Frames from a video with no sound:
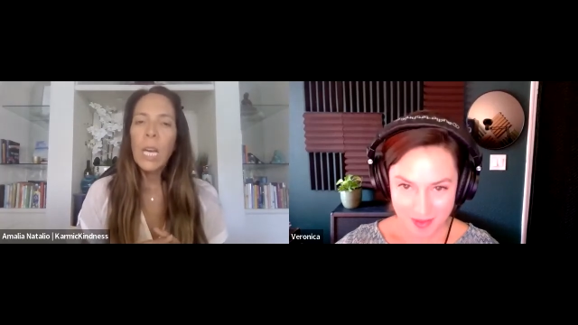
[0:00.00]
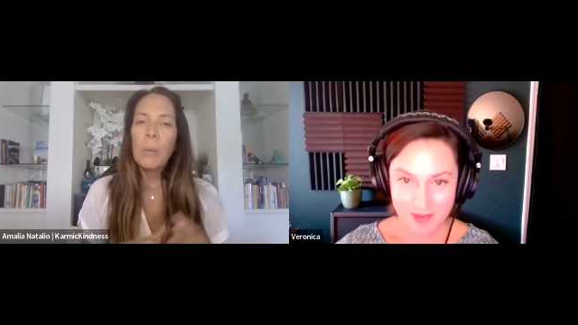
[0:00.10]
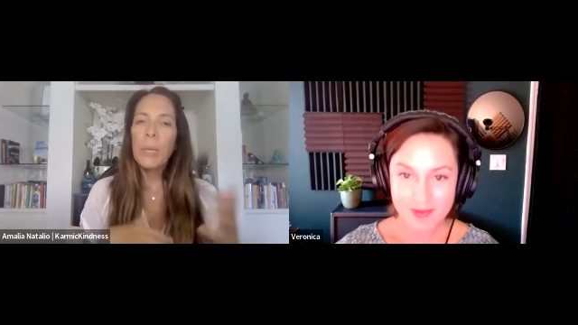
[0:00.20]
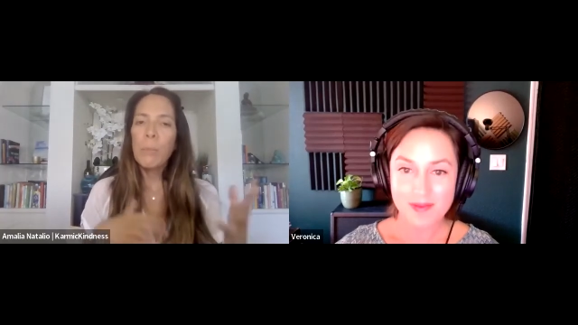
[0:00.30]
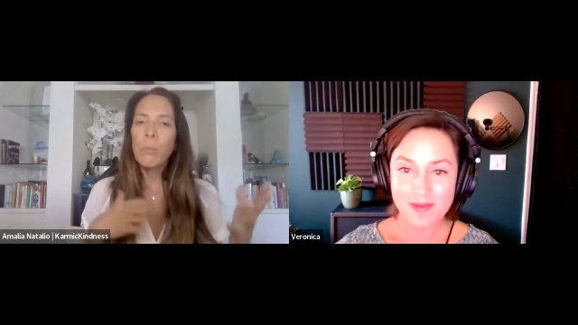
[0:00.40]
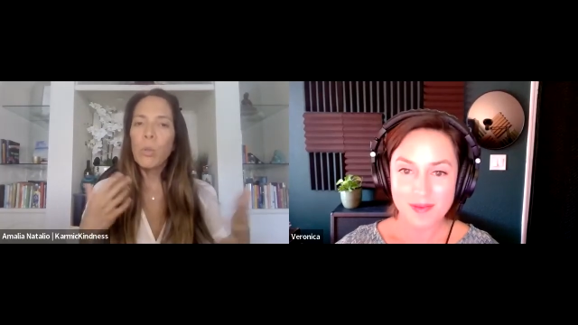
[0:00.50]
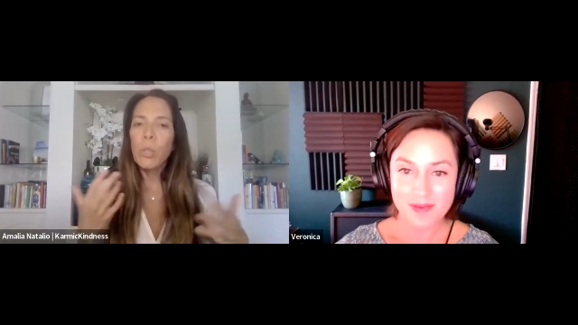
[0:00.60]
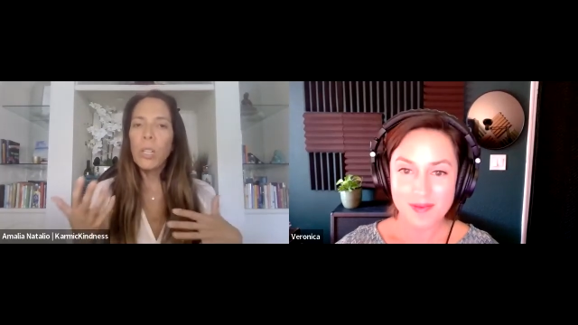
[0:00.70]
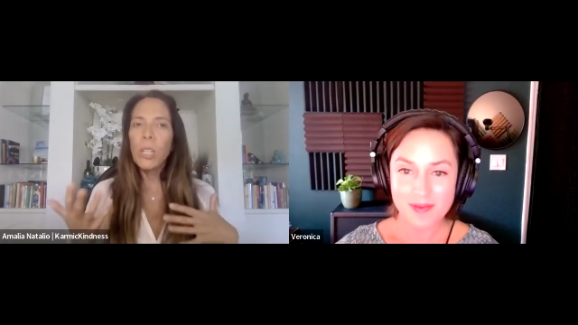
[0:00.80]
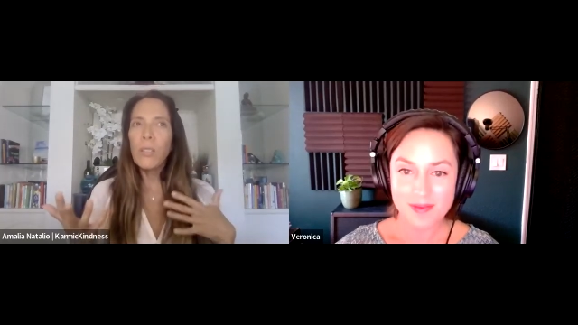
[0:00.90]
Speaker 1: but
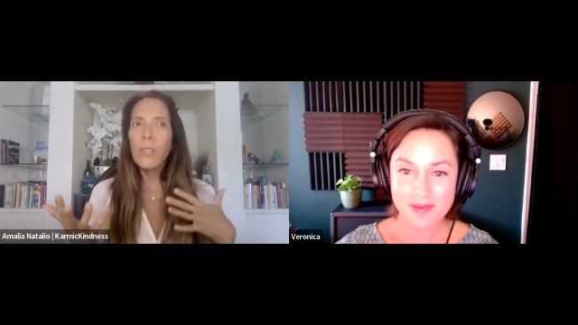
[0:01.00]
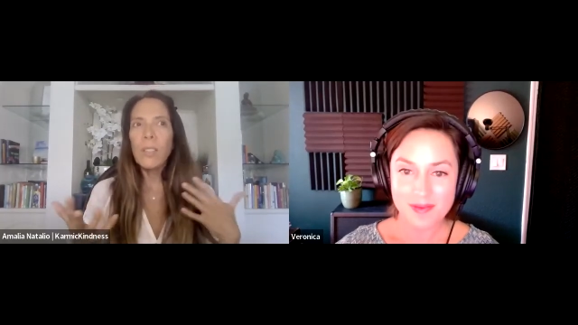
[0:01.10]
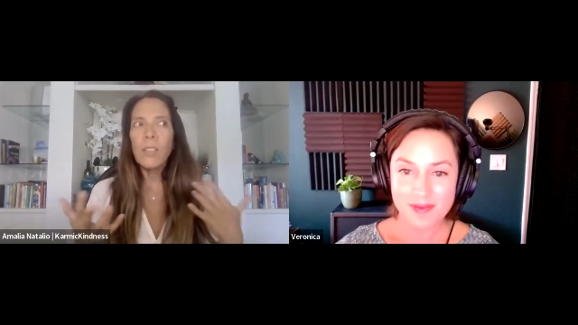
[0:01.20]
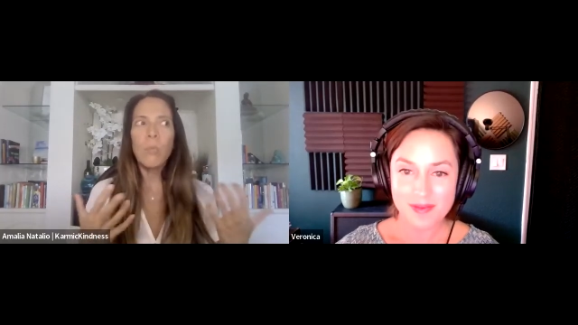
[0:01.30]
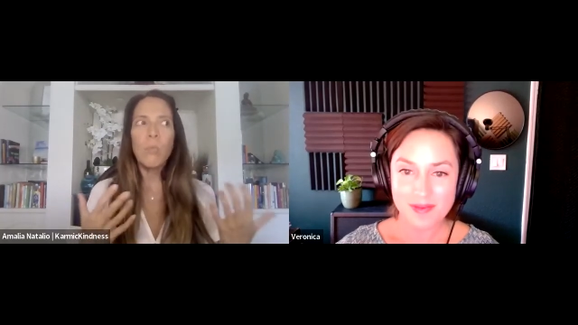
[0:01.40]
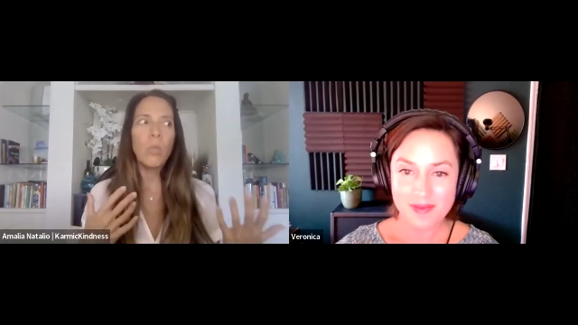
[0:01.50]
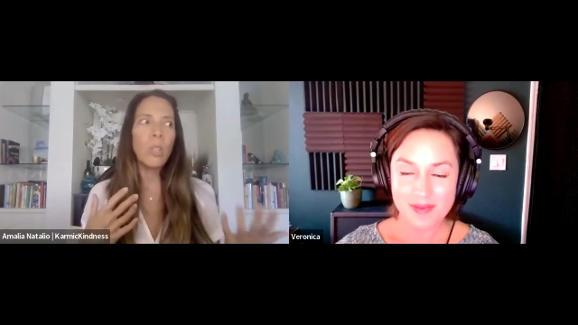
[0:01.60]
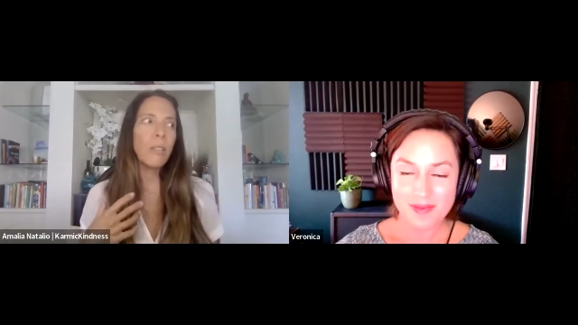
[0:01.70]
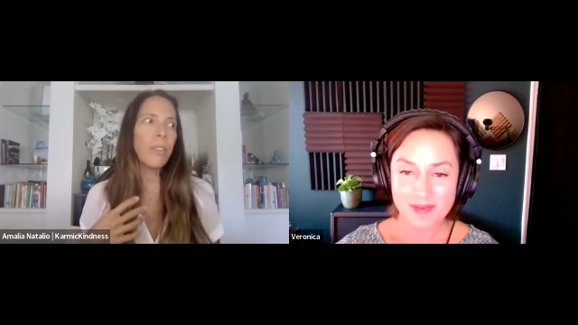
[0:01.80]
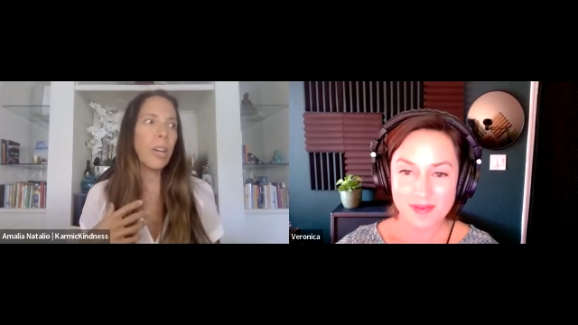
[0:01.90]
more, this is more
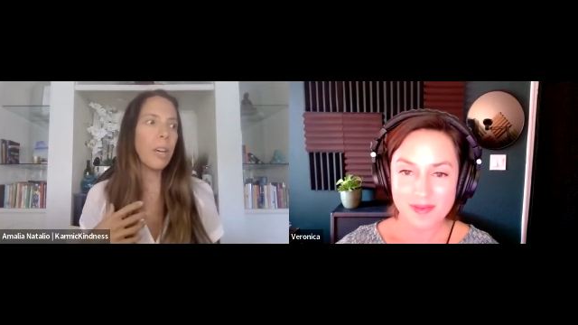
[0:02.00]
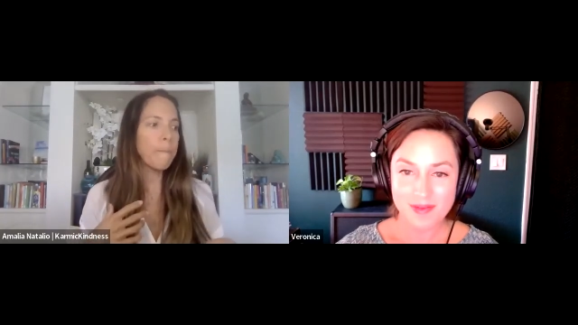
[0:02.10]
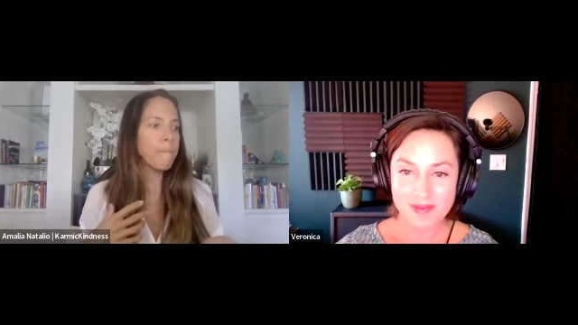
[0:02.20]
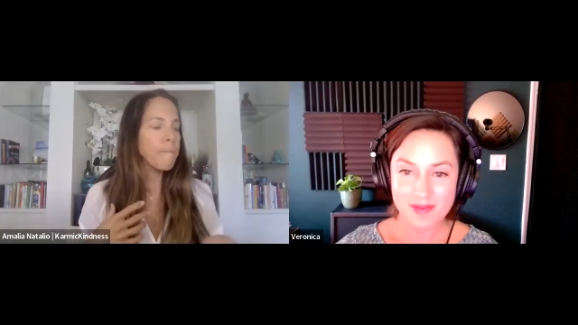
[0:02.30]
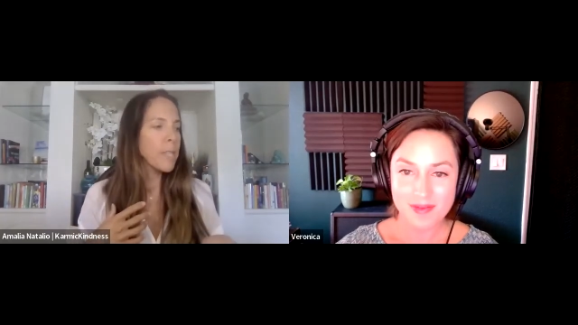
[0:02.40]
of a,